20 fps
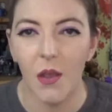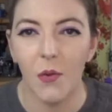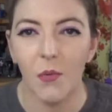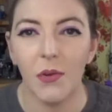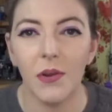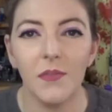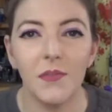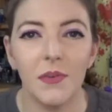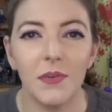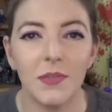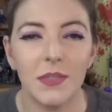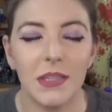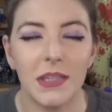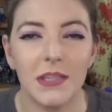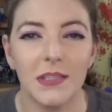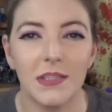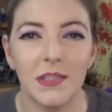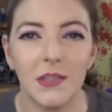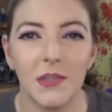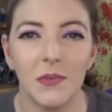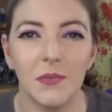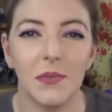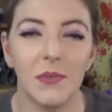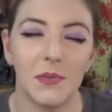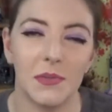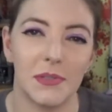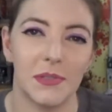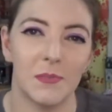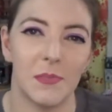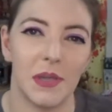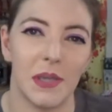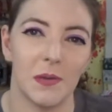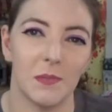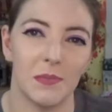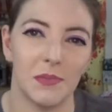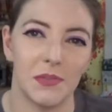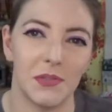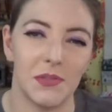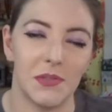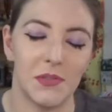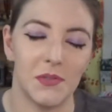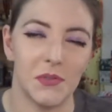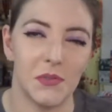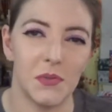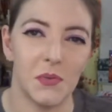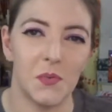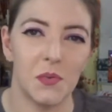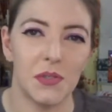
One of those things that you used to be able to do